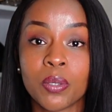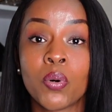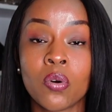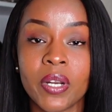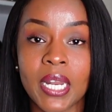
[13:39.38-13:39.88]

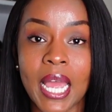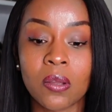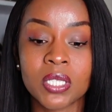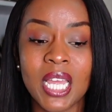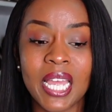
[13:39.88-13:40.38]
pouring
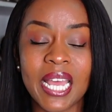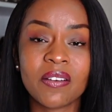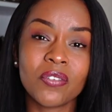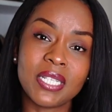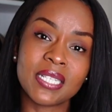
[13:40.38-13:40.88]
out, and
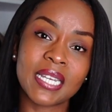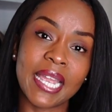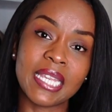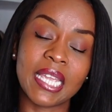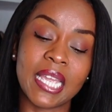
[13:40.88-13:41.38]
never really
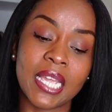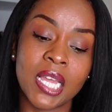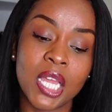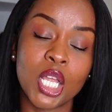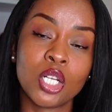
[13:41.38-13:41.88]
taking
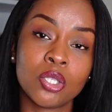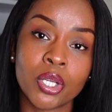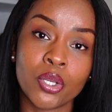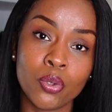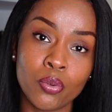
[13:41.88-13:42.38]
a look
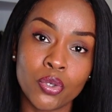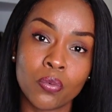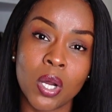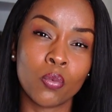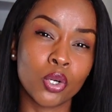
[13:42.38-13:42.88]
at who
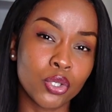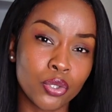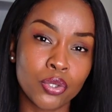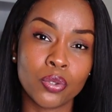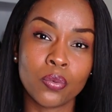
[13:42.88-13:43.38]
you are, what you
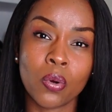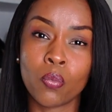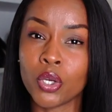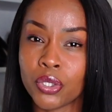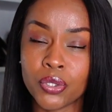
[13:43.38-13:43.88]

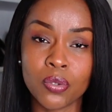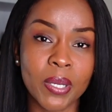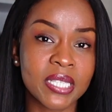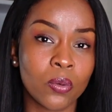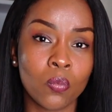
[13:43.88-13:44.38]
do
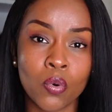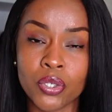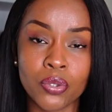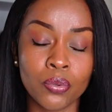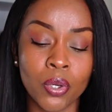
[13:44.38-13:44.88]
best, and what
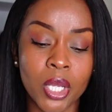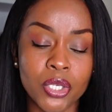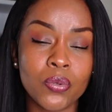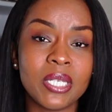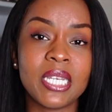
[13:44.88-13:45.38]
you
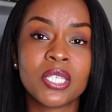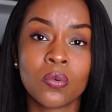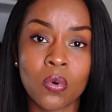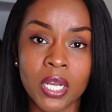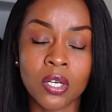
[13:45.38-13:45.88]
need to
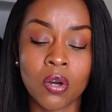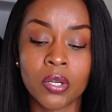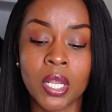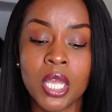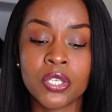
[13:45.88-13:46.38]
work
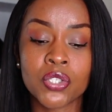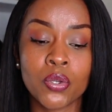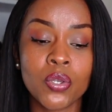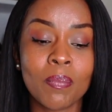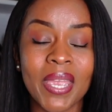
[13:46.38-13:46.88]
on. So
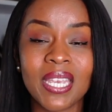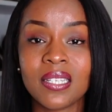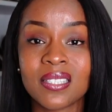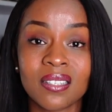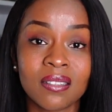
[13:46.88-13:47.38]
you may
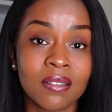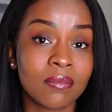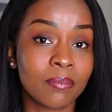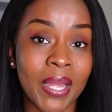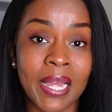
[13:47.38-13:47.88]
need to
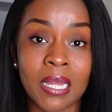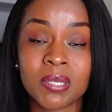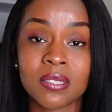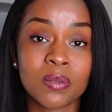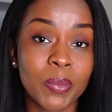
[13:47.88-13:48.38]

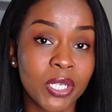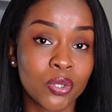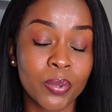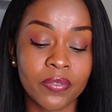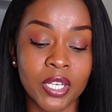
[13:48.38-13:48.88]
perhaps speak to
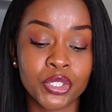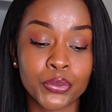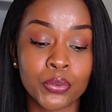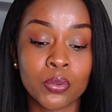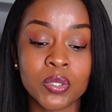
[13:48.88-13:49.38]
a
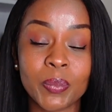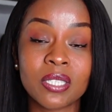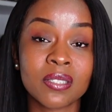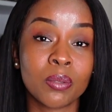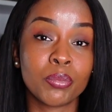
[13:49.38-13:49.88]
professional or speak
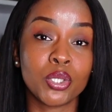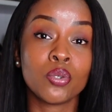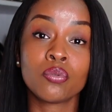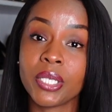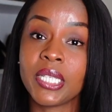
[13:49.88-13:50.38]
to somebody
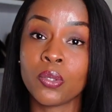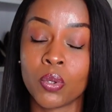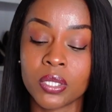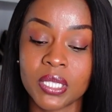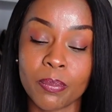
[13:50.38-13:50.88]
who really
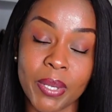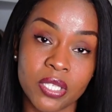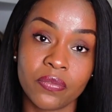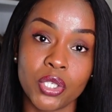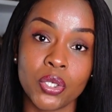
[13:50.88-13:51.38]
wants the
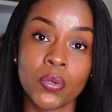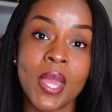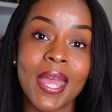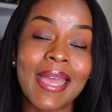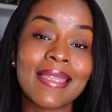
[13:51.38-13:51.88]
best for you,
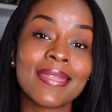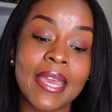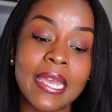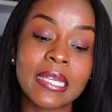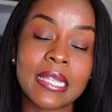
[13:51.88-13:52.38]
and
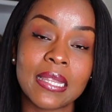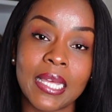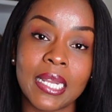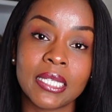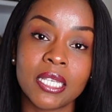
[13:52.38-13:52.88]
they can
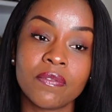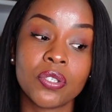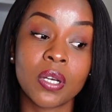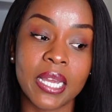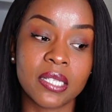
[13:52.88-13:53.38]
then give you
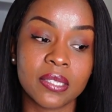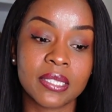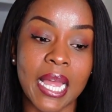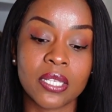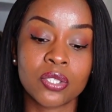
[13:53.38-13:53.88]

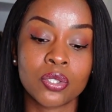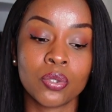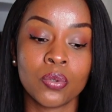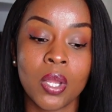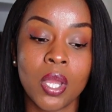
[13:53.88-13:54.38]
guidance as
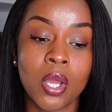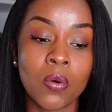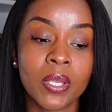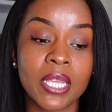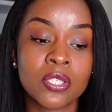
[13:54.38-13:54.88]
to,
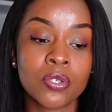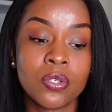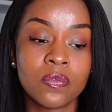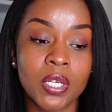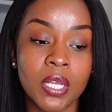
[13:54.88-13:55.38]
okay, so
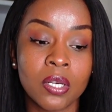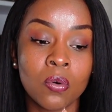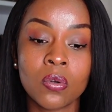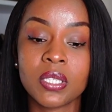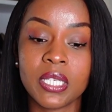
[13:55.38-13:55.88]
you've done
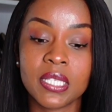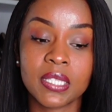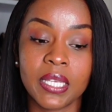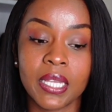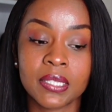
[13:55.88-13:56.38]
all of these
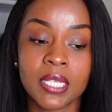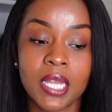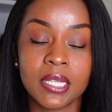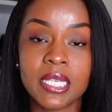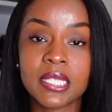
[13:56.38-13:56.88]
things,
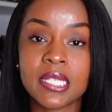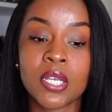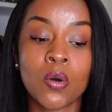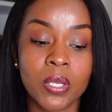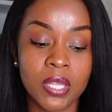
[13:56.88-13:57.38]
this is the
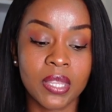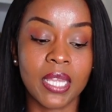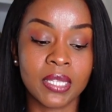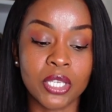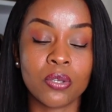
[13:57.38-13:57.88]
only
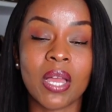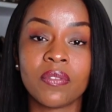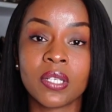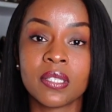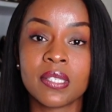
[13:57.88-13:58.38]
thing that you
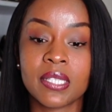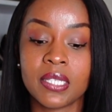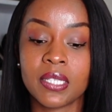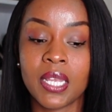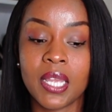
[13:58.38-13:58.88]
haven't
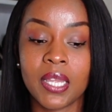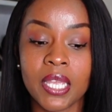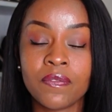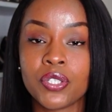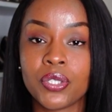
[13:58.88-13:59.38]
considered.
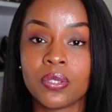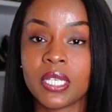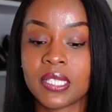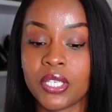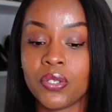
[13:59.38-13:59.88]
If you do
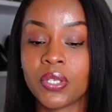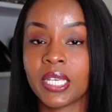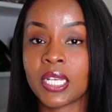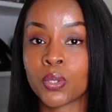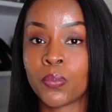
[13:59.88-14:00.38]
this, then
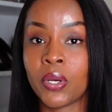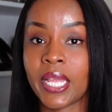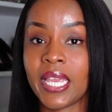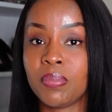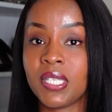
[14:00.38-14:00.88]
get to point
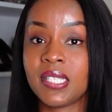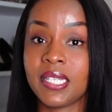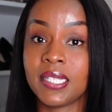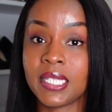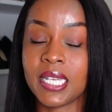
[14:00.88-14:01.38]
A, B,
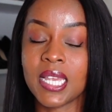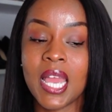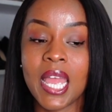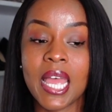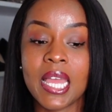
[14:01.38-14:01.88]
C, and D.
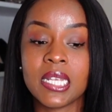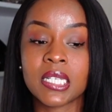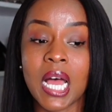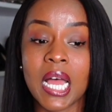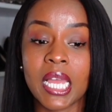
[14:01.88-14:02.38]
And
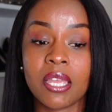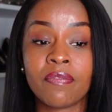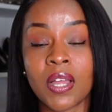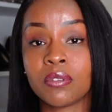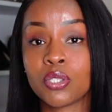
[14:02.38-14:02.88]
I
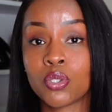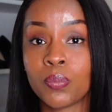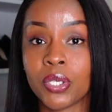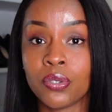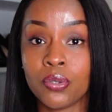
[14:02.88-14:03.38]
found it
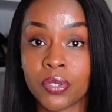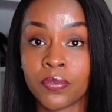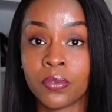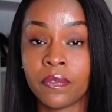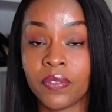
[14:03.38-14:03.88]
super
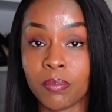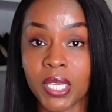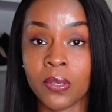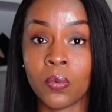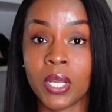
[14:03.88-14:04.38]
useful for
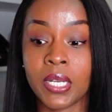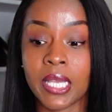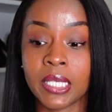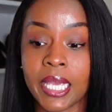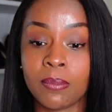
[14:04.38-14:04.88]
me when
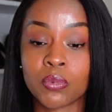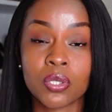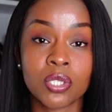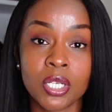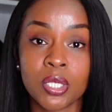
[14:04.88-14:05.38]
it came to a
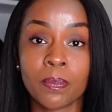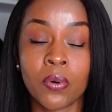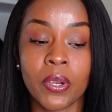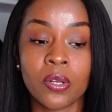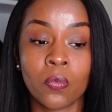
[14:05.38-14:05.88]
certain
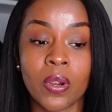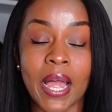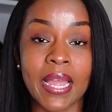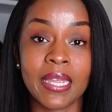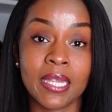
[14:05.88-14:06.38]
point where
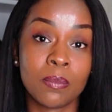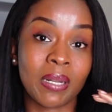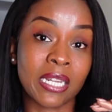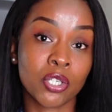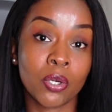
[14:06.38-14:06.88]
I hit a
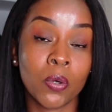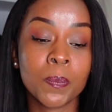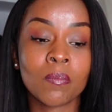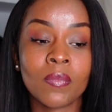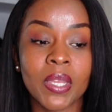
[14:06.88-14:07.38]
plateau
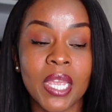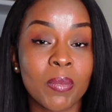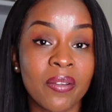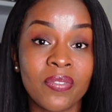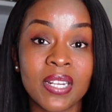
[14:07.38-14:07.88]
in
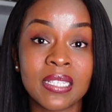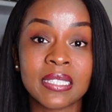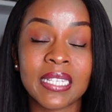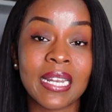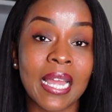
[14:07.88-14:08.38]
my
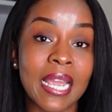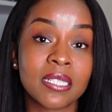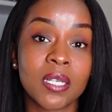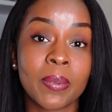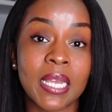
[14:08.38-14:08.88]
fitness, and I
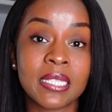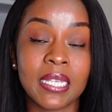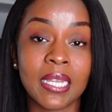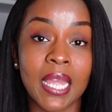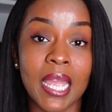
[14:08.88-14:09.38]
ended up
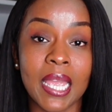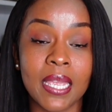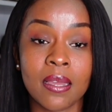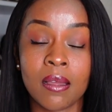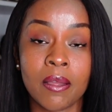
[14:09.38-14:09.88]
getting
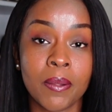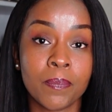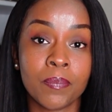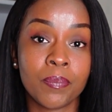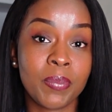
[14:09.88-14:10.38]
a
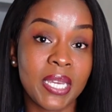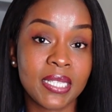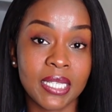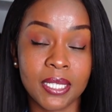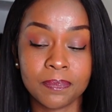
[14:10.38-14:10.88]

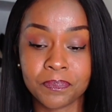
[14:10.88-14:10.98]
PT,